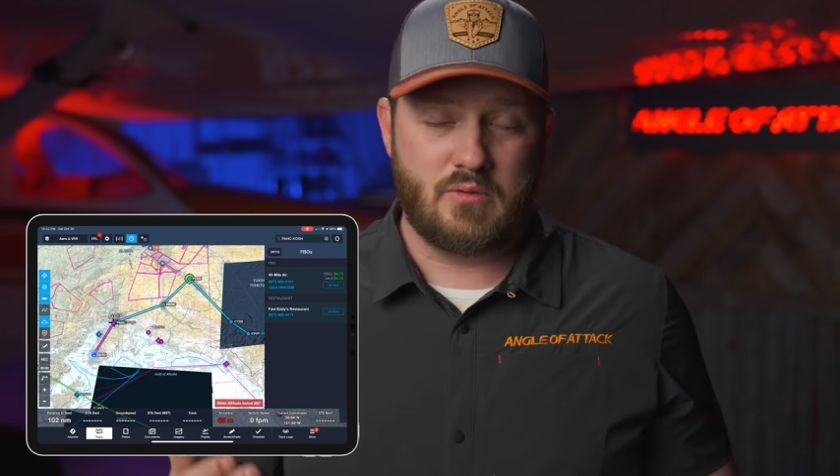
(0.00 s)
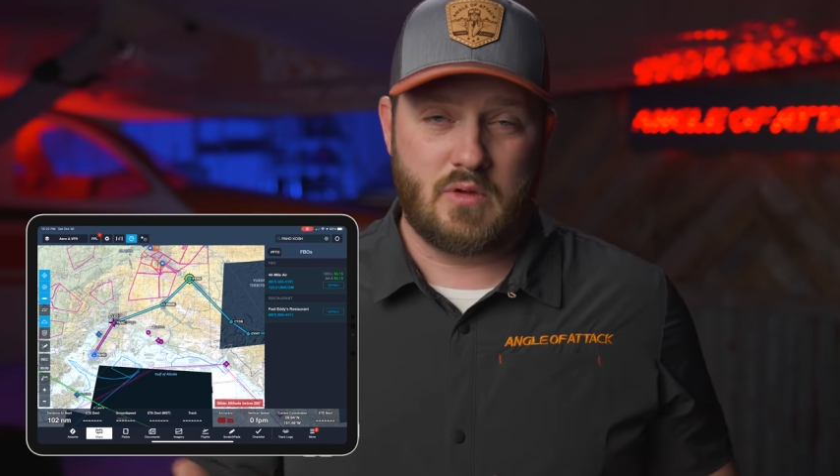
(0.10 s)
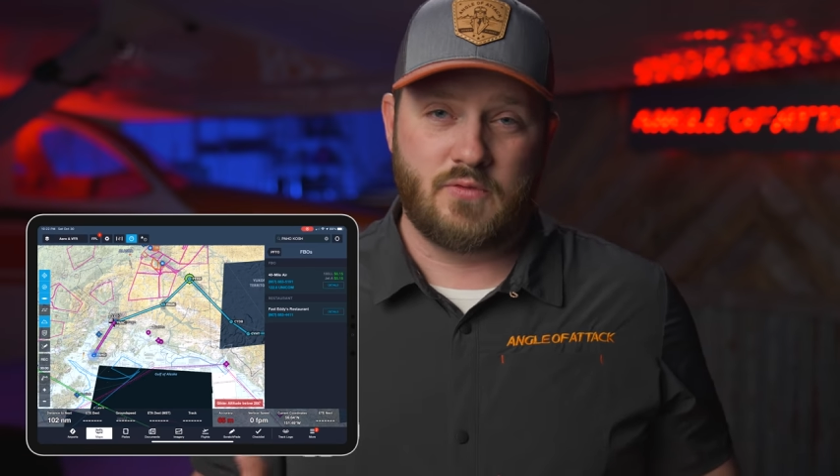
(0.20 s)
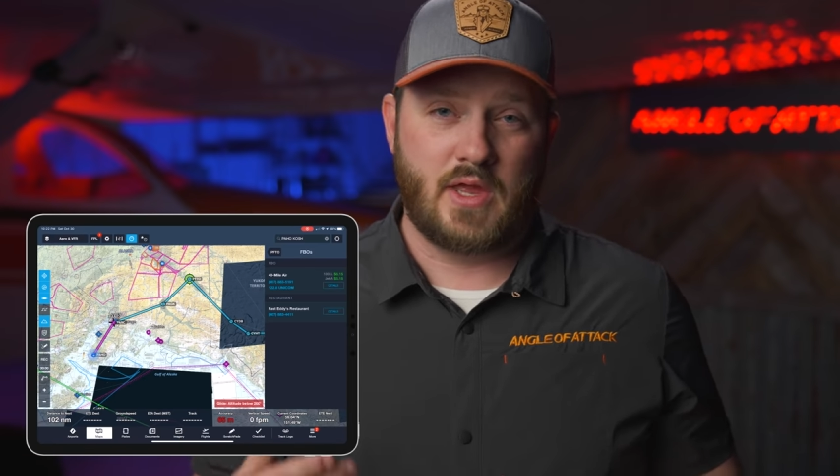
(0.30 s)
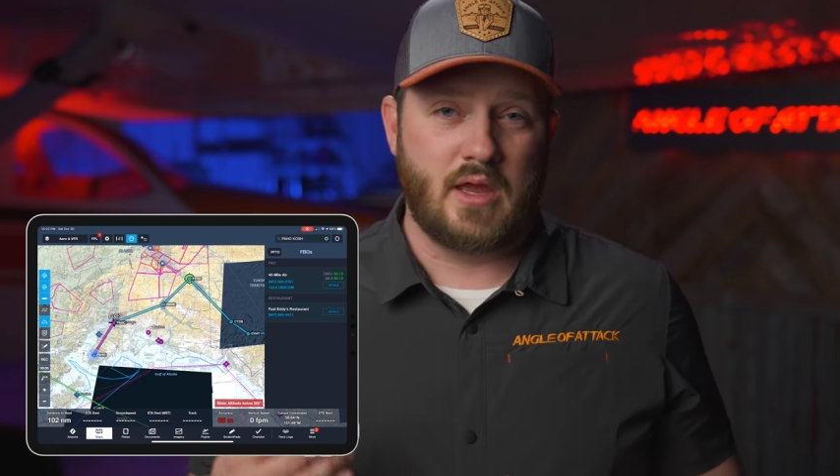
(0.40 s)

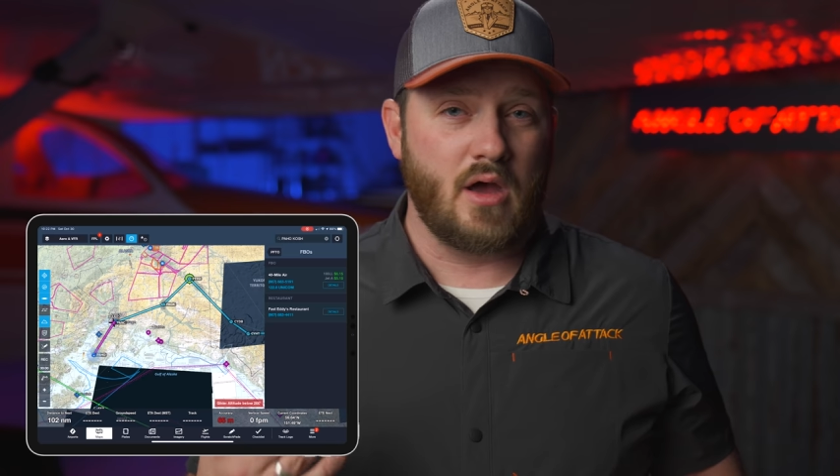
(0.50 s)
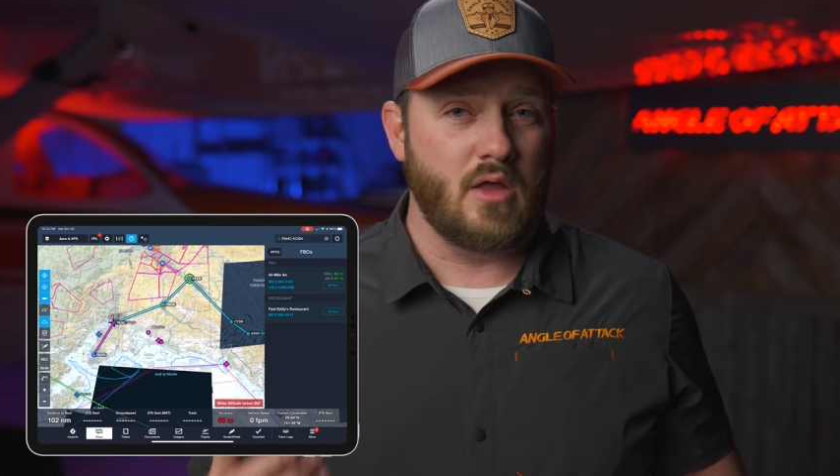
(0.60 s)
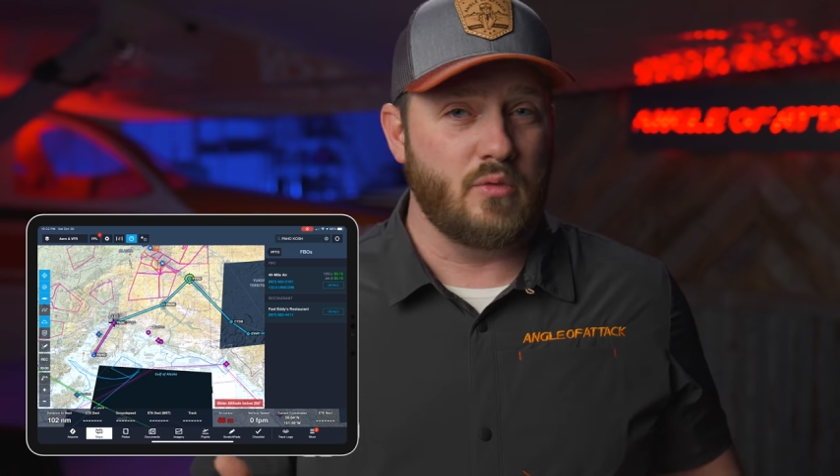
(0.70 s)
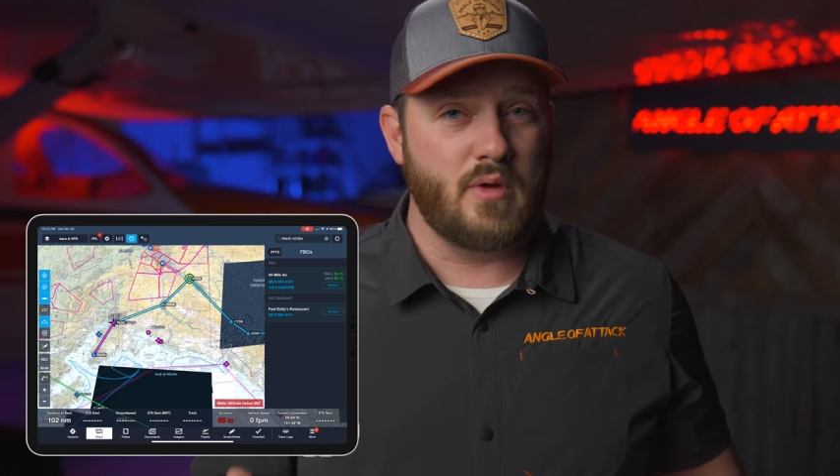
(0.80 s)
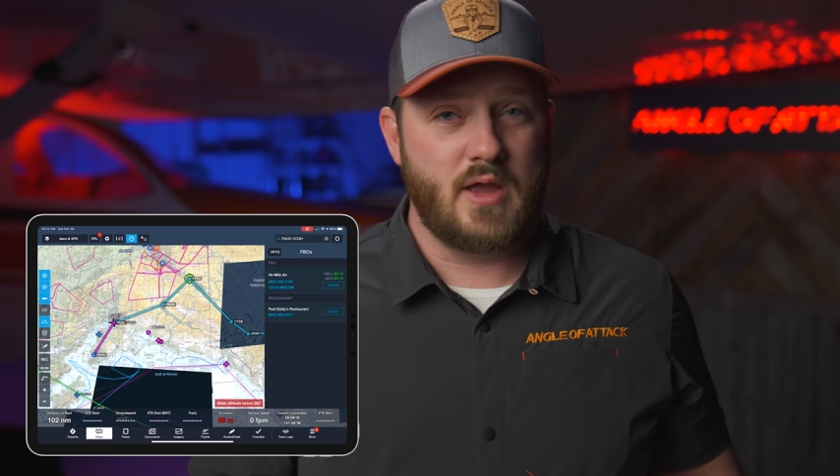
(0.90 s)
We'd fly
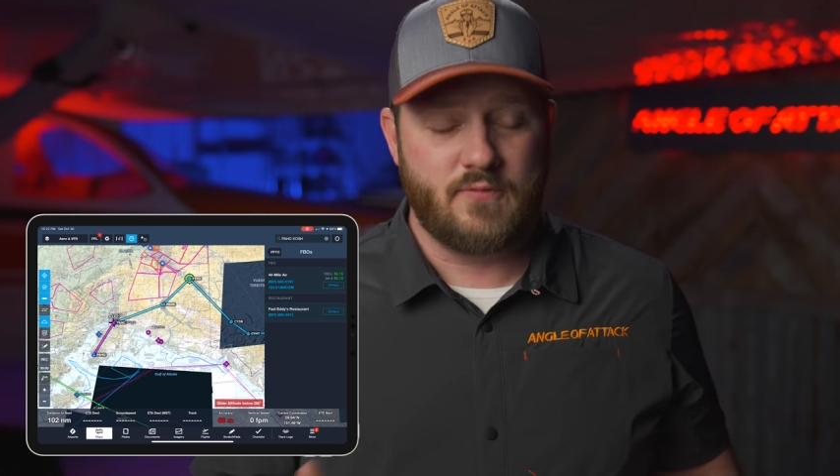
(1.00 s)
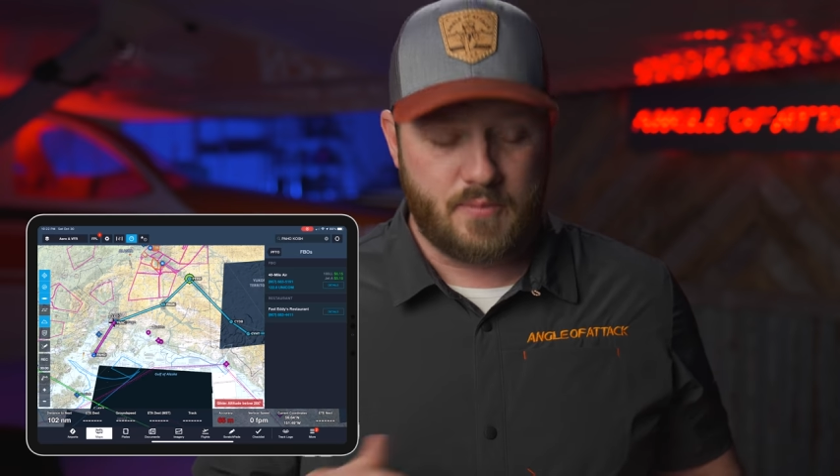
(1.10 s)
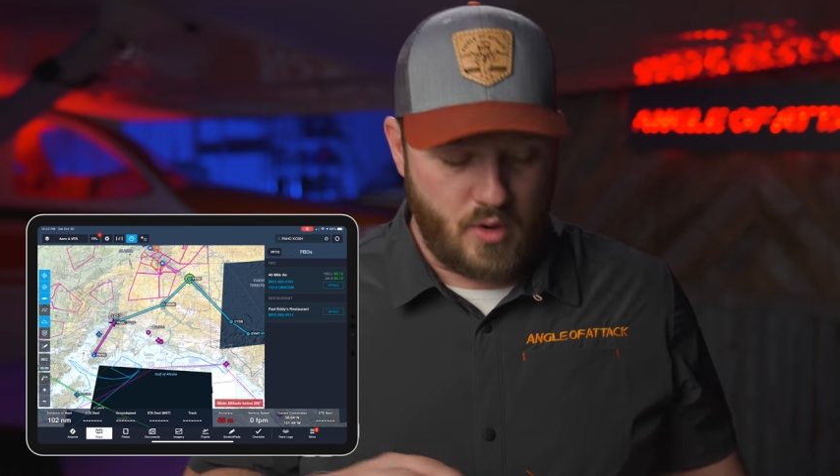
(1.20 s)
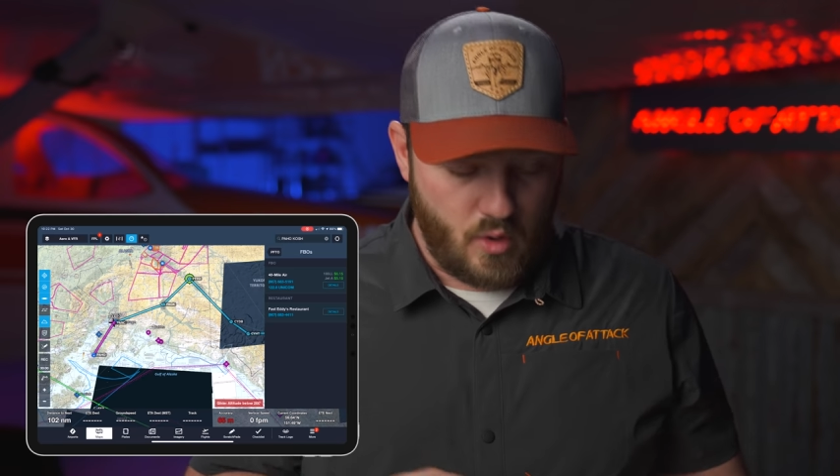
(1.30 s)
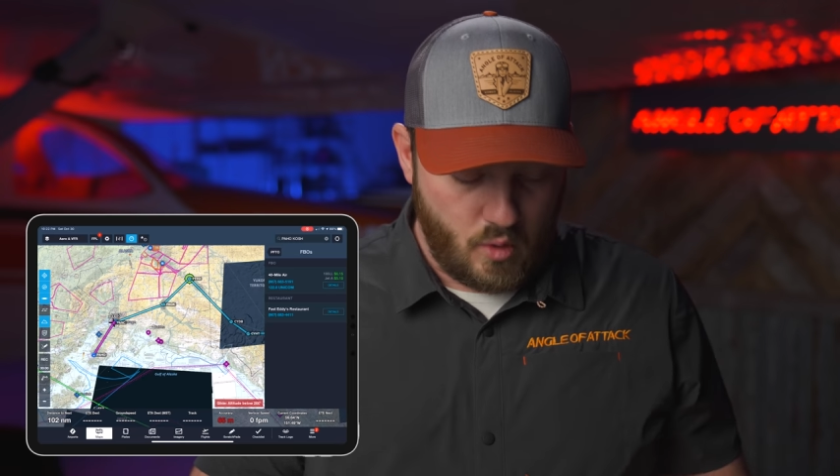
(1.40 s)
all the way
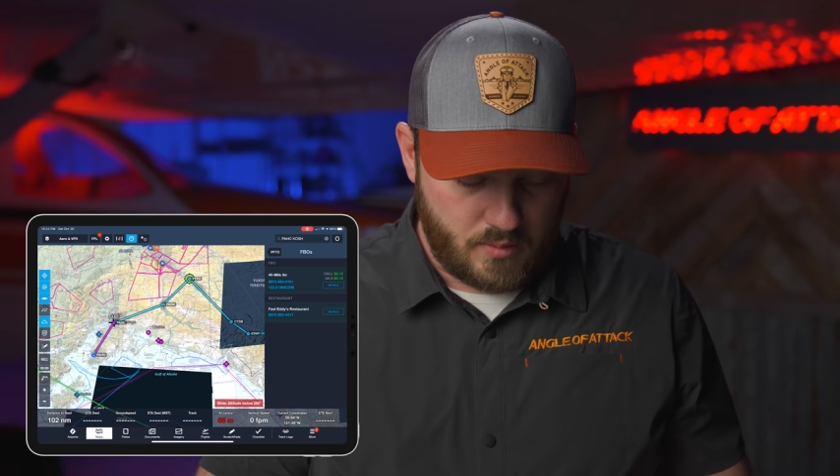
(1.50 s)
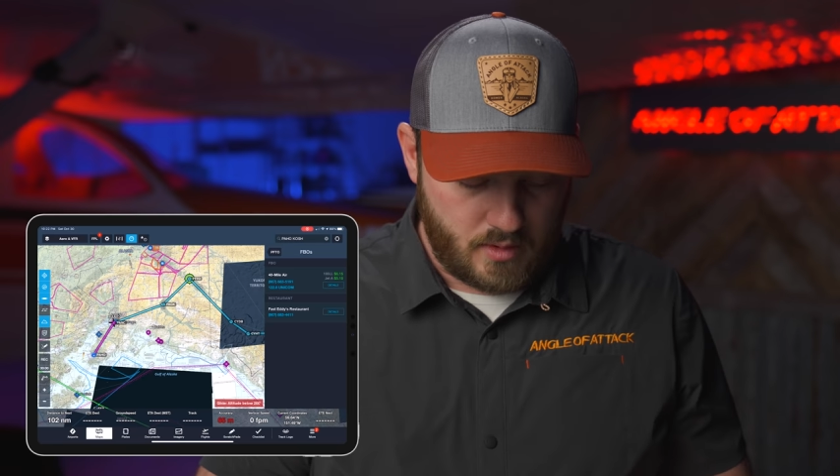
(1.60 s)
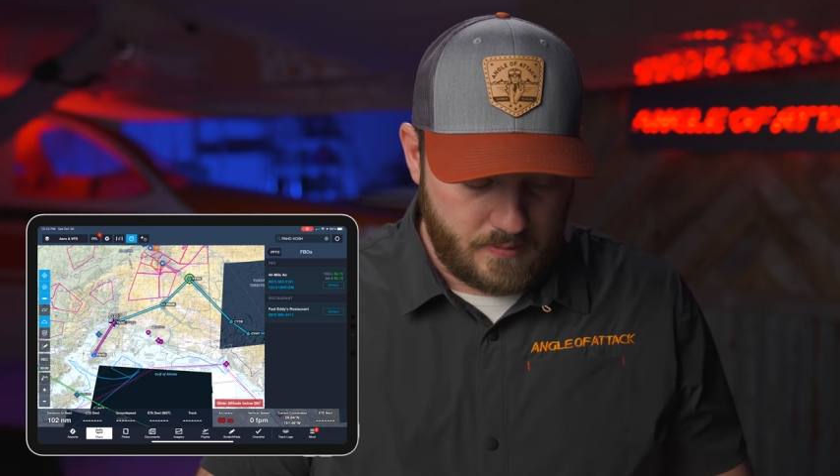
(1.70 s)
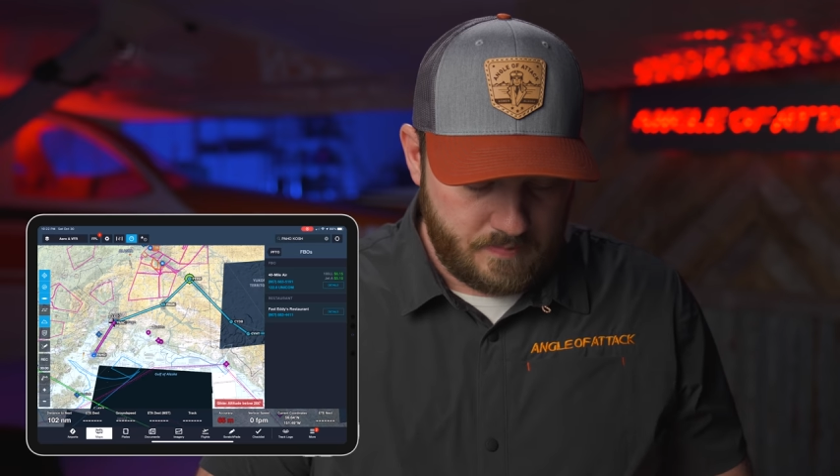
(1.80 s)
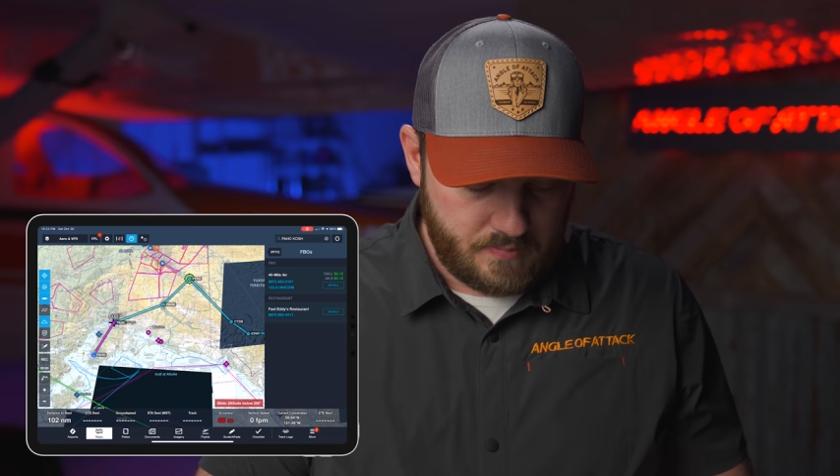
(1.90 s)
from
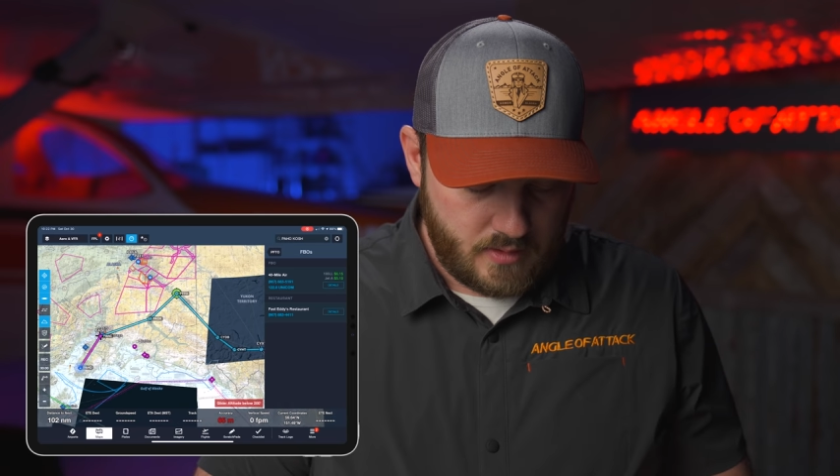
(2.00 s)
Homer,